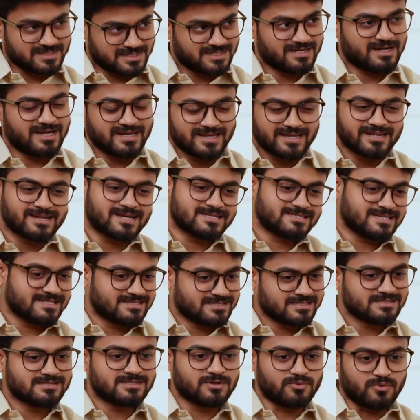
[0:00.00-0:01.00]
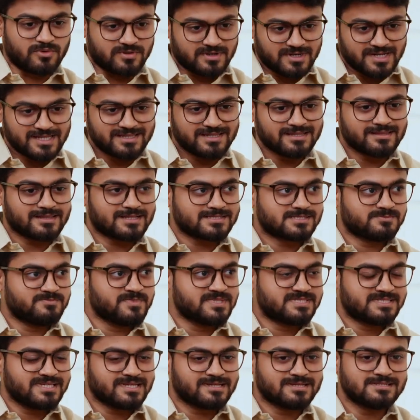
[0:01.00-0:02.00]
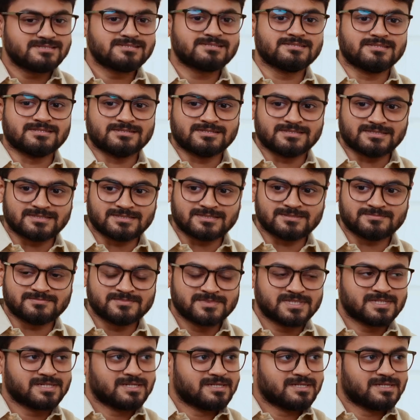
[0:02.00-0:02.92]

Again, as I said, the only thing that's missing is the